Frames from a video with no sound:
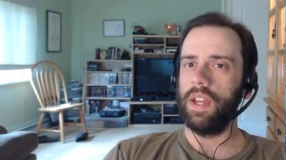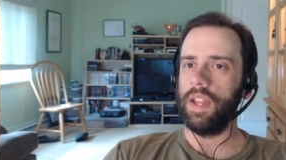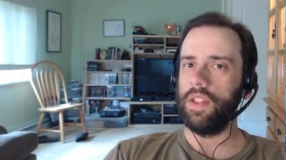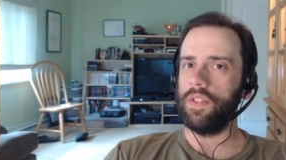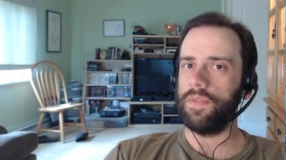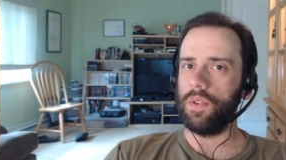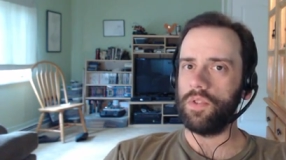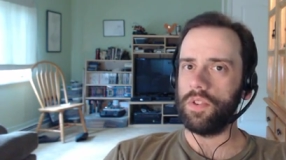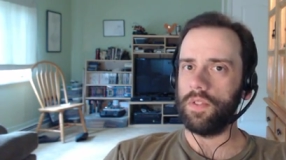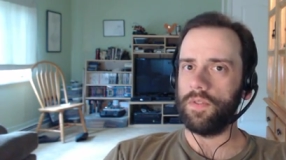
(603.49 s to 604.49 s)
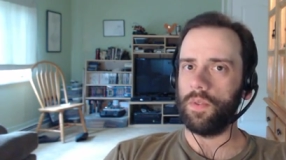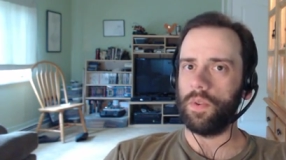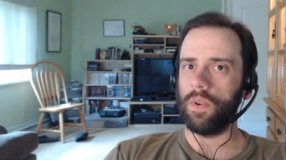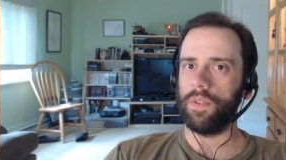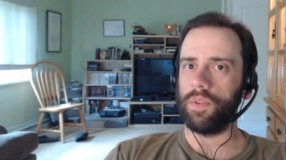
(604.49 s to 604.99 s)
in the future
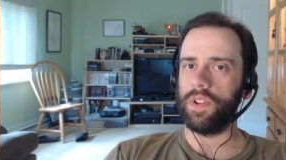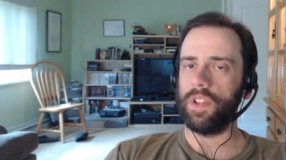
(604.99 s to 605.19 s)
for the